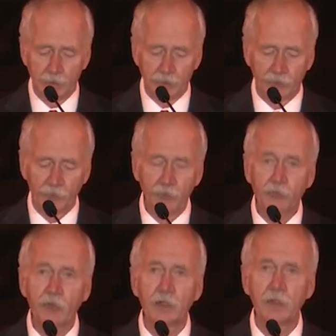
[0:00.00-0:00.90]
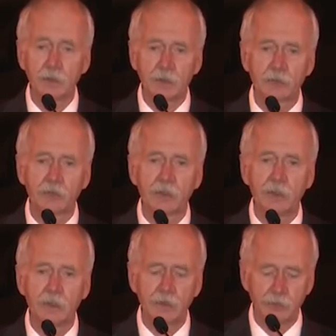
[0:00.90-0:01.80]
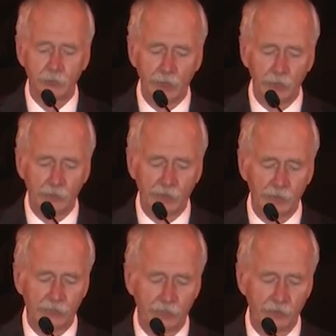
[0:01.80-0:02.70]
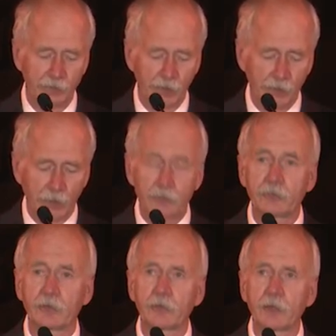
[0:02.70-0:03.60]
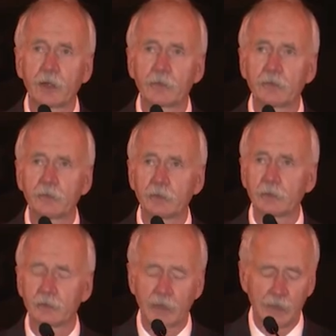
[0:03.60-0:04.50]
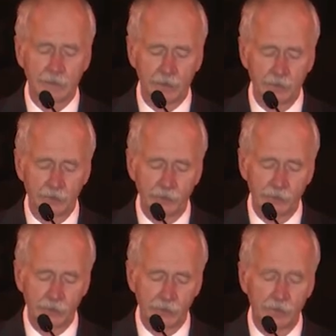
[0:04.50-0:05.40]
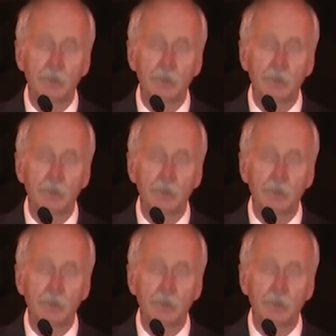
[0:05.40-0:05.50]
Diversity is key to innovation. Success is not guaranteed.